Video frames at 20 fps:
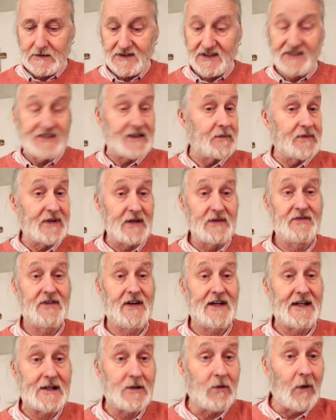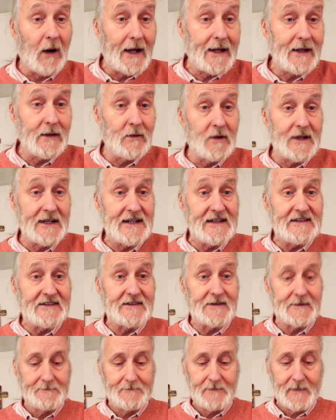and sometimes very quiet
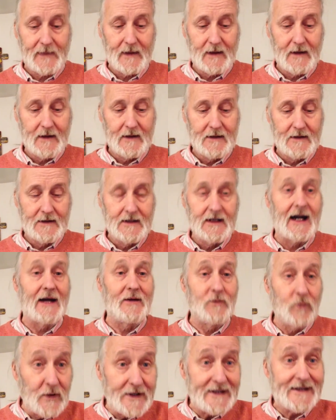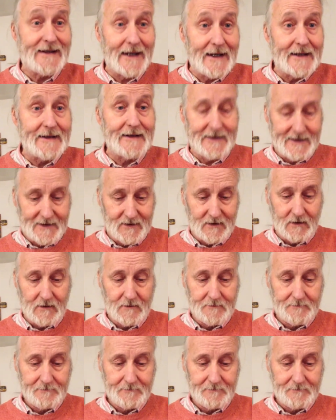ways, and we can't heal.